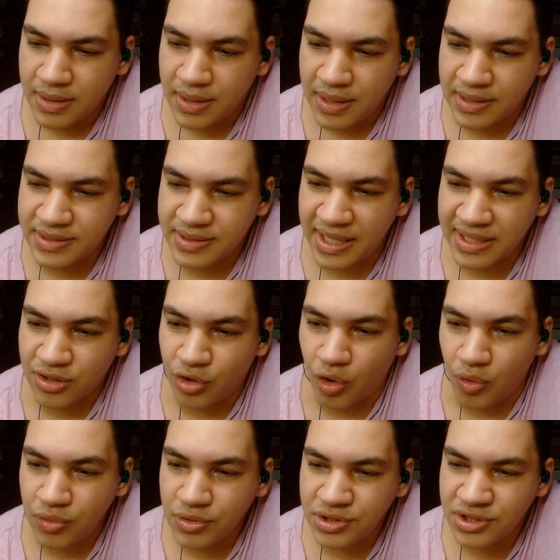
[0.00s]
Is that
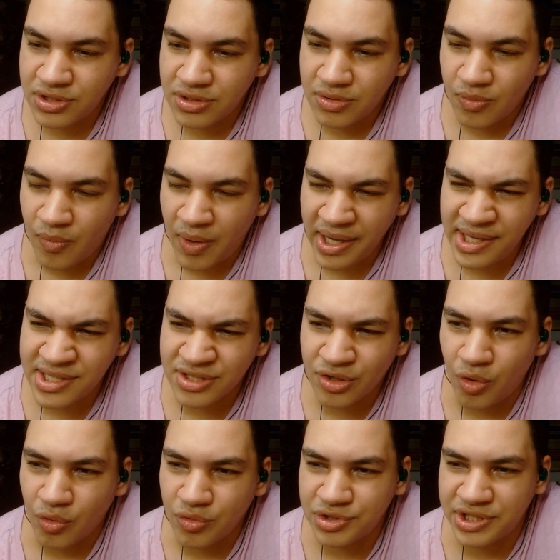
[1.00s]
Ghost? Why is
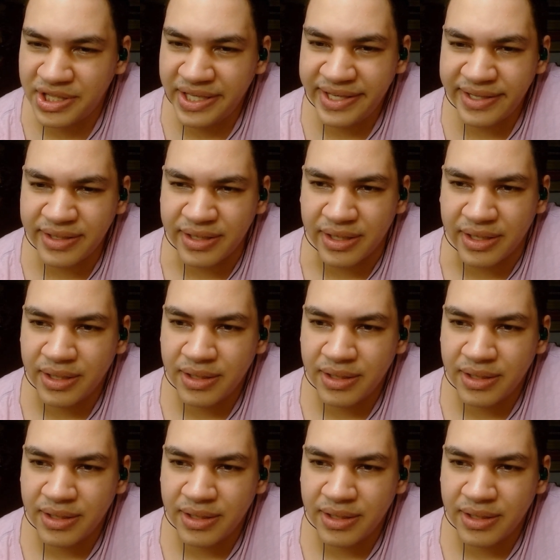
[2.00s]
Ghost here?